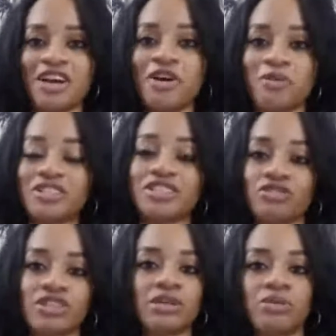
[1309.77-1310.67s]
we just
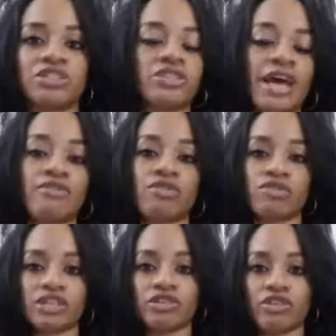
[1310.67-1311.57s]
really want you to have a
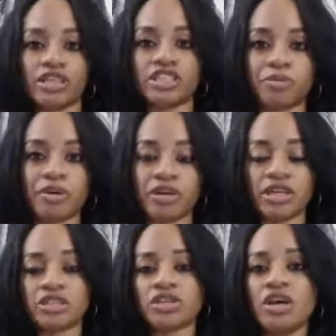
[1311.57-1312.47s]
really great
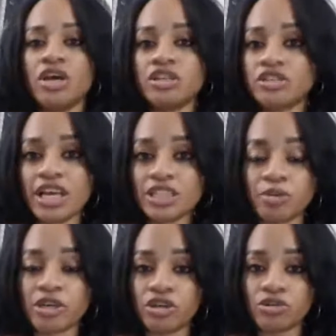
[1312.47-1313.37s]
experience. So that's
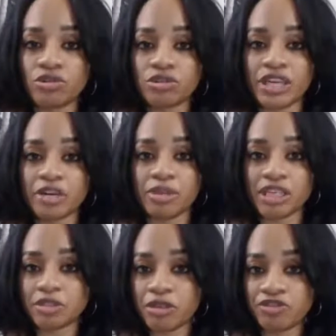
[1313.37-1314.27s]
pretty cool that
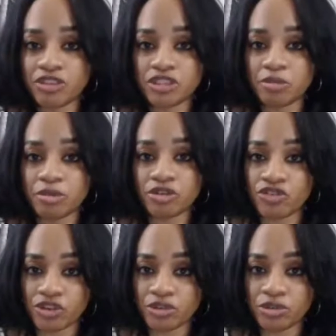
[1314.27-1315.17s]
MLSP foots the bill
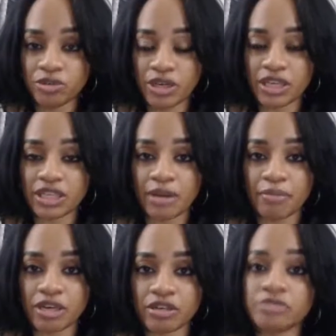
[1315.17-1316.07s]
for you in that
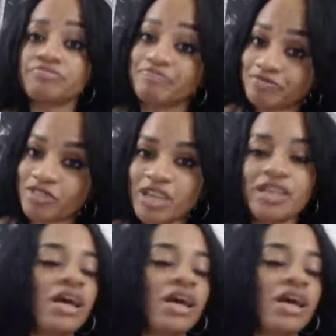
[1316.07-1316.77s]
manner, right?